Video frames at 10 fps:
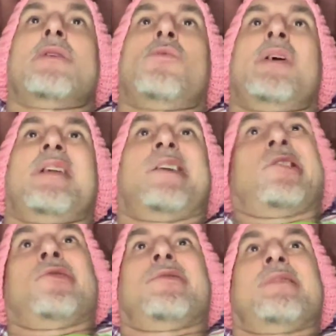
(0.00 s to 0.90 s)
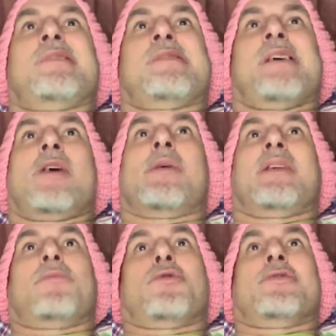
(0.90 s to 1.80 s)
well, I learned this thing about
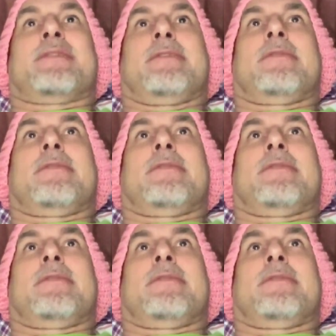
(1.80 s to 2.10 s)
that person.